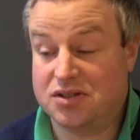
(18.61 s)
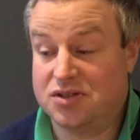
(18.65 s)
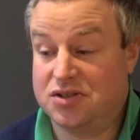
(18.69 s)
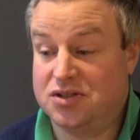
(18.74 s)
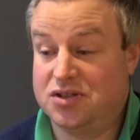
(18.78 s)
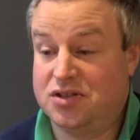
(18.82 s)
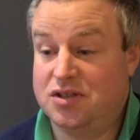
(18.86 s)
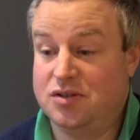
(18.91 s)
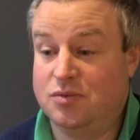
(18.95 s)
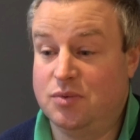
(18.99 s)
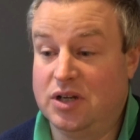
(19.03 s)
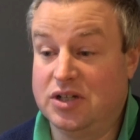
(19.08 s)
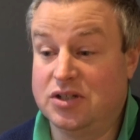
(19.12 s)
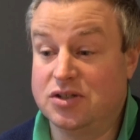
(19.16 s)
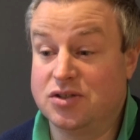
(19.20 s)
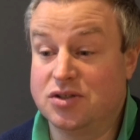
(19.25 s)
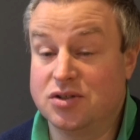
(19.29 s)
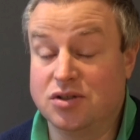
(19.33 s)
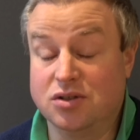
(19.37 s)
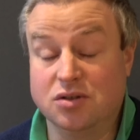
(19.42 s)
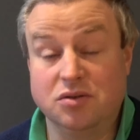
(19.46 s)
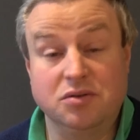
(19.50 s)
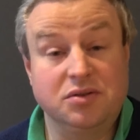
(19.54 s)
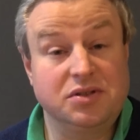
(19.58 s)
She went
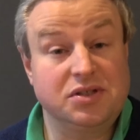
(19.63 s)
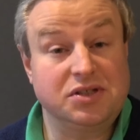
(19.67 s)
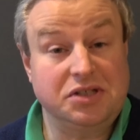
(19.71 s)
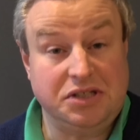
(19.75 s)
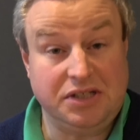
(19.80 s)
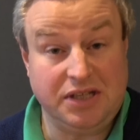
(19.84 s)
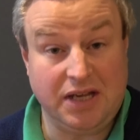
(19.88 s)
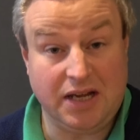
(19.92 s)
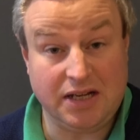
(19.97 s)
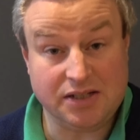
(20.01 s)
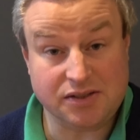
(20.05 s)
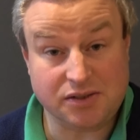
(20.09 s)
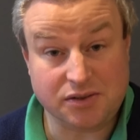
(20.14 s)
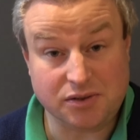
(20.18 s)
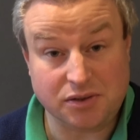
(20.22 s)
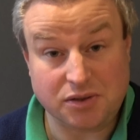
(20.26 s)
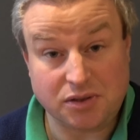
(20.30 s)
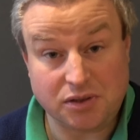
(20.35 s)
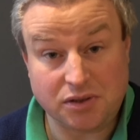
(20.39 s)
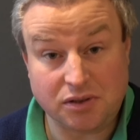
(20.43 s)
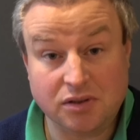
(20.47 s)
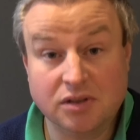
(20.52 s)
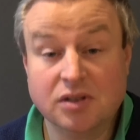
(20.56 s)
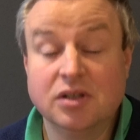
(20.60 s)
to
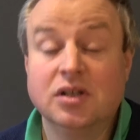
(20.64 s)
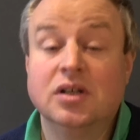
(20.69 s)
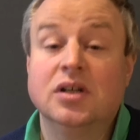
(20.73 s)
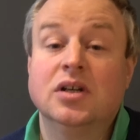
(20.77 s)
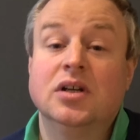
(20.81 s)
Seattle